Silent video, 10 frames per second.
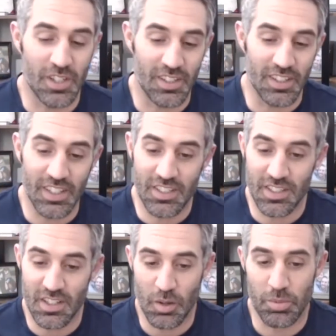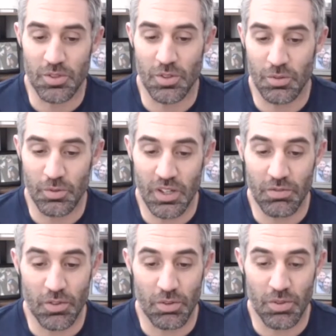at least an episode a week
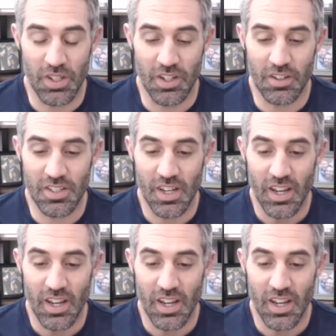for three years,